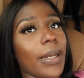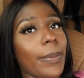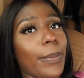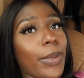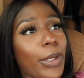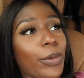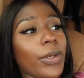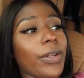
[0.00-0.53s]

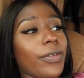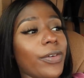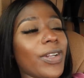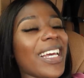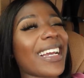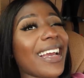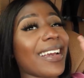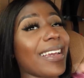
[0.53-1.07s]
bloated full.
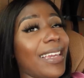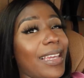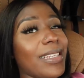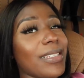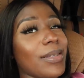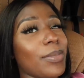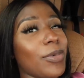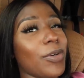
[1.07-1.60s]
Like I could
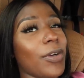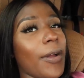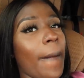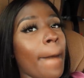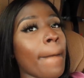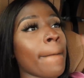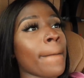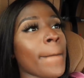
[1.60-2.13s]
eat some
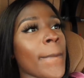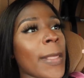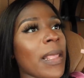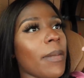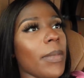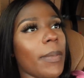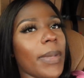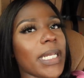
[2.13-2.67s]
more,
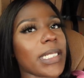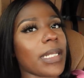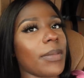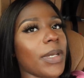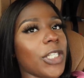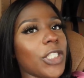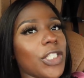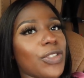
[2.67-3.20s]
but my
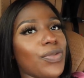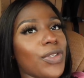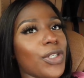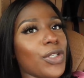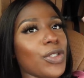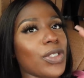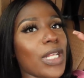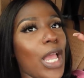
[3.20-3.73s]
stomach just
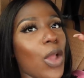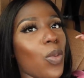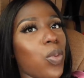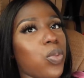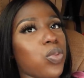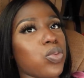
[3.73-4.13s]
feels like,